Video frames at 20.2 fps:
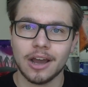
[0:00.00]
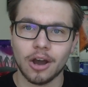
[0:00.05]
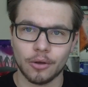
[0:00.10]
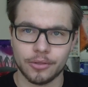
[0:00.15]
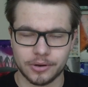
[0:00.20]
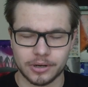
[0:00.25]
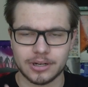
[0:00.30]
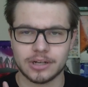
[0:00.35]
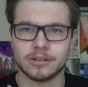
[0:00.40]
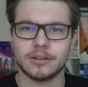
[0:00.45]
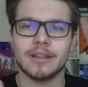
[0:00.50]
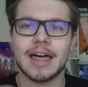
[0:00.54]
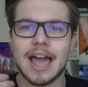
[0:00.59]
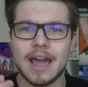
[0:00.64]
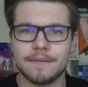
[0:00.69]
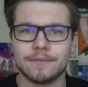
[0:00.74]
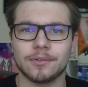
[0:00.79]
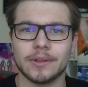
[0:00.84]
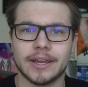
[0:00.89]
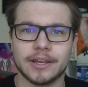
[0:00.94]
oh, they're gonna
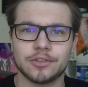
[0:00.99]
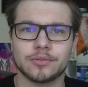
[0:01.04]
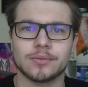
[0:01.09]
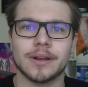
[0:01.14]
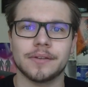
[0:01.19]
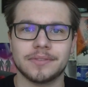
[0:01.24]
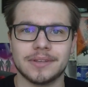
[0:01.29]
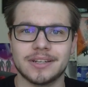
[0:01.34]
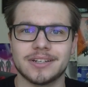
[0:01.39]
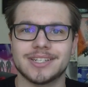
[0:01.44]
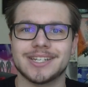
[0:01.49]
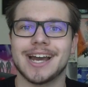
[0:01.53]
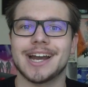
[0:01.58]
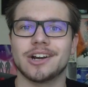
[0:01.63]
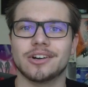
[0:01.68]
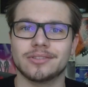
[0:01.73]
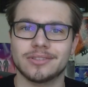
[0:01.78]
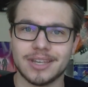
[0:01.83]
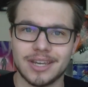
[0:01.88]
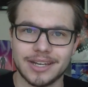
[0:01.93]
laugh, like, throughout the
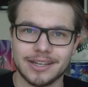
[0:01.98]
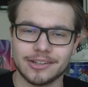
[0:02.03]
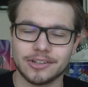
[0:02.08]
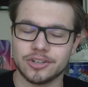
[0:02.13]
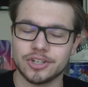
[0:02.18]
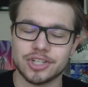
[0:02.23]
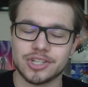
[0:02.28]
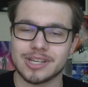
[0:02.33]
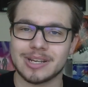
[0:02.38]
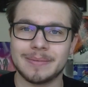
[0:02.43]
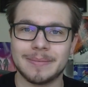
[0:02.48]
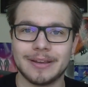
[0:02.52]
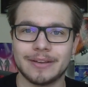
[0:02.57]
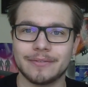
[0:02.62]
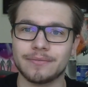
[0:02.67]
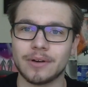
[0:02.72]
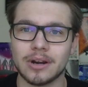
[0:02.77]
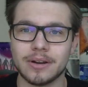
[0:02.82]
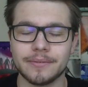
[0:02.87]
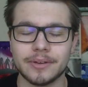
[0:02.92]
entire thing, and they're just gonna make
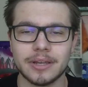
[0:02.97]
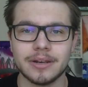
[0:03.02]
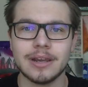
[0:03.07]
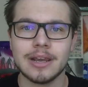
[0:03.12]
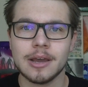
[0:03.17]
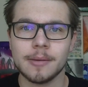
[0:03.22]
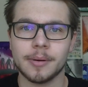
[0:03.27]
fun of it.